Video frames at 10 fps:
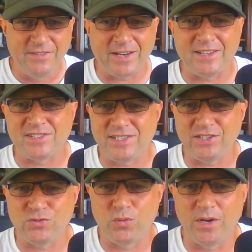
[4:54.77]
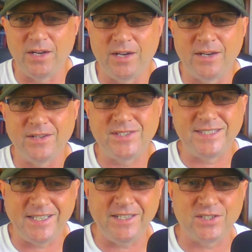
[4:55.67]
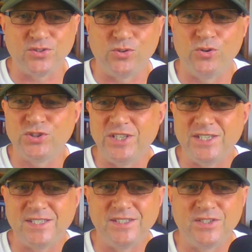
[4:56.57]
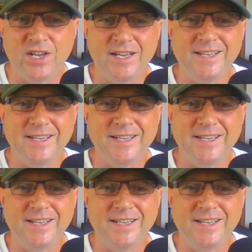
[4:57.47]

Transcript: They're at the stage where serious negotiations